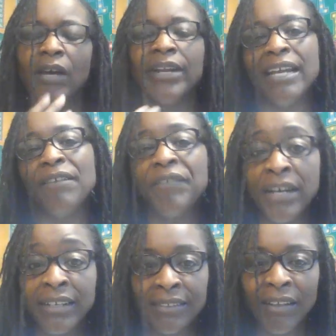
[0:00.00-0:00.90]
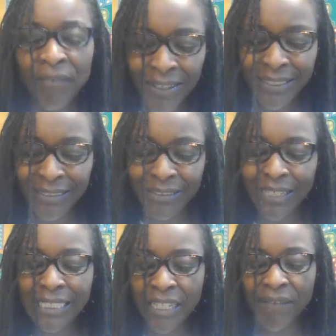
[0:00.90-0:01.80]
Okay, a fungus. A fungus is
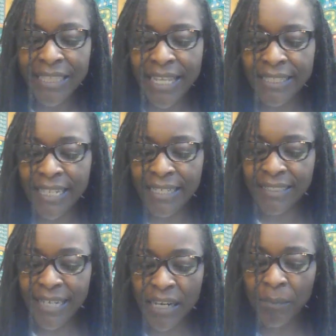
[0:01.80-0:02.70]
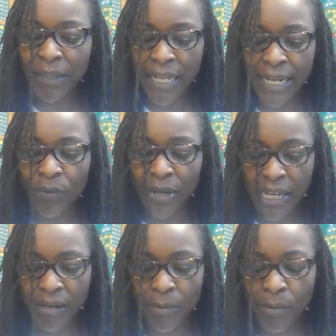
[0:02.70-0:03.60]
a living thing that is not a plant or
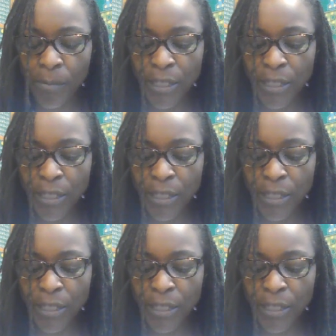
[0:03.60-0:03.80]
animal.